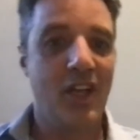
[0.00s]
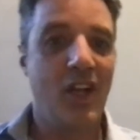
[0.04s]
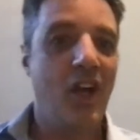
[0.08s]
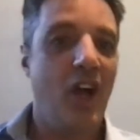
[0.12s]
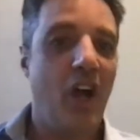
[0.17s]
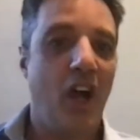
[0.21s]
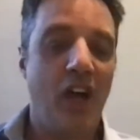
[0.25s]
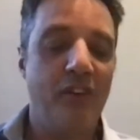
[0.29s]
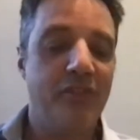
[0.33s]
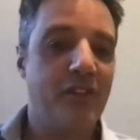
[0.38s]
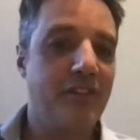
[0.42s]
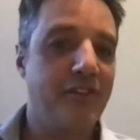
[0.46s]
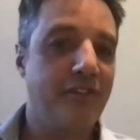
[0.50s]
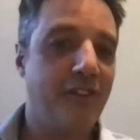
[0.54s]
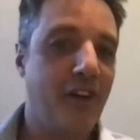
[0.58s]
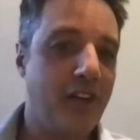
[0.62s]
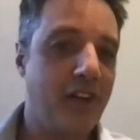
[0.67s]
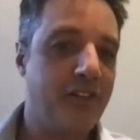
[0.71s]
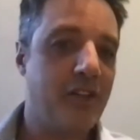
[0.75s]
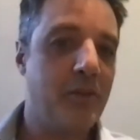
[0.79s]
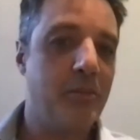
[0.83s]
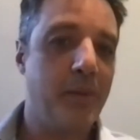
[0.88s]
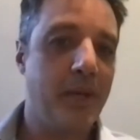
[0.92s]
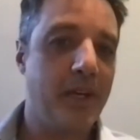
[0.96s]
I've got 5
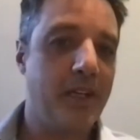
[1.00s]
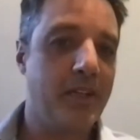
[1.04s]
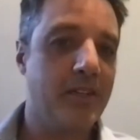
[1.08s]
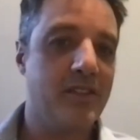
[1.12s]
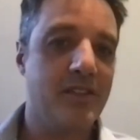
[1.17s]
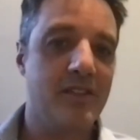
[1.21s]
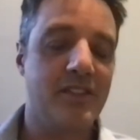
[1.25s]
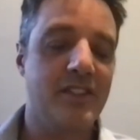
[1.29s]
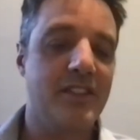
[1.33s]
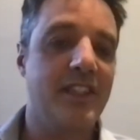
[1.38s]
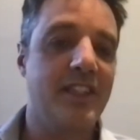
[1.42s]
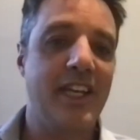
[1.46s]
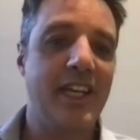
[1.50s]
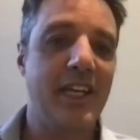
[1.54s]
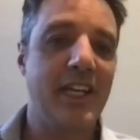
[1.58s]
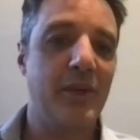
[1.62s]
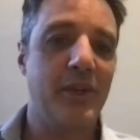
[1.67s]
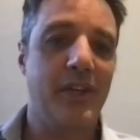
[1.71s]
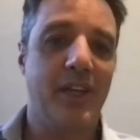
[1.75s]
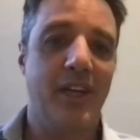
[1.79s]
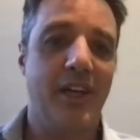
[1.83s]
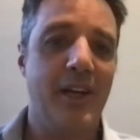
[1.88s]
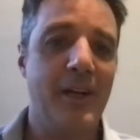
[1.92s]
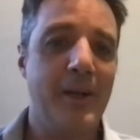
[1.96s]
competitors in the
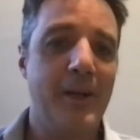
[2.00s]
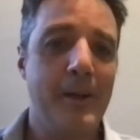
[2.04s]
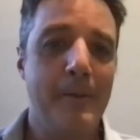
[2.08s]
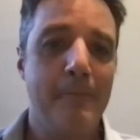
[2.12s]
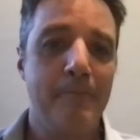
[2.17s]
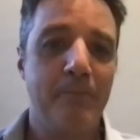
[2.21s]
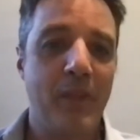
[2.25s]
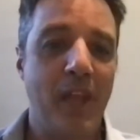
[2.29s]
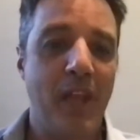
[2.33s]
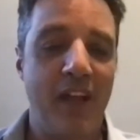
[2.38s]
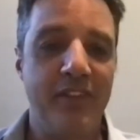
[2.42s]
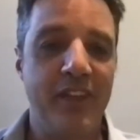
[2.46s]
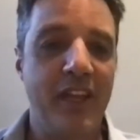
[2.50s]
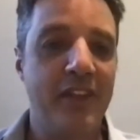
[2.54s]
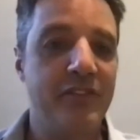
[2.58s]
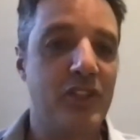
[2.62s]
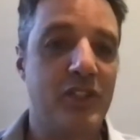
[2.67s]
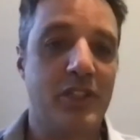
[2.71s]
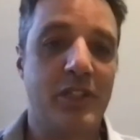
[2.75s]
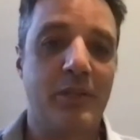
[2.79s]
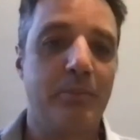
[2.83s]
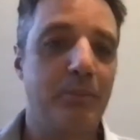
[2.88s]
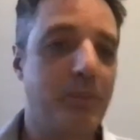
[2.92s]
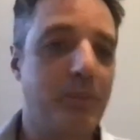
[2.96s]
area and they've just
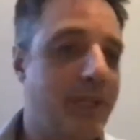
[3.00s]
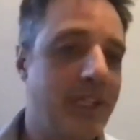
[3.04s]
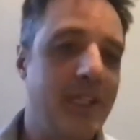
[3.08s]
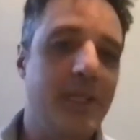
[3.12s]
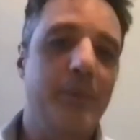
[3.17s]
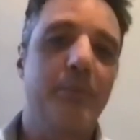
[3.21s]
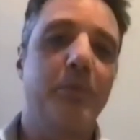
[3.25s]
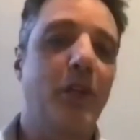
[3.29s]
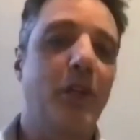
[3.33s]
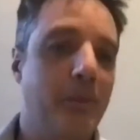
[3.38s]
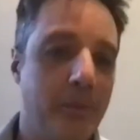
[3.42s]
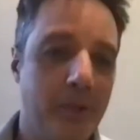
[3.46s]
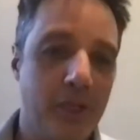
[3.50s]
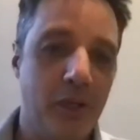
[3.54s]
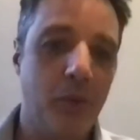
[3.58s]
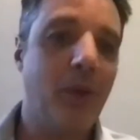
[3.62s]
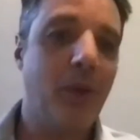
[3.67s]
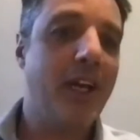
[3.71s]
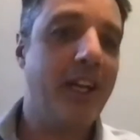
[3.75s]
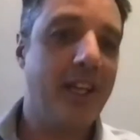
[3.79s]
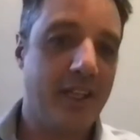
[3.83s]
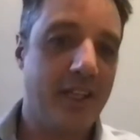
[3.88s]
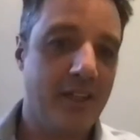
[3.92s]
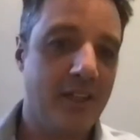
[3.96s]
completely blown me
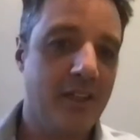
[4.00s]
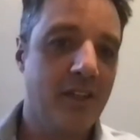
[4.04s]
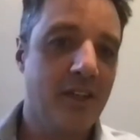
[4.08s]
away.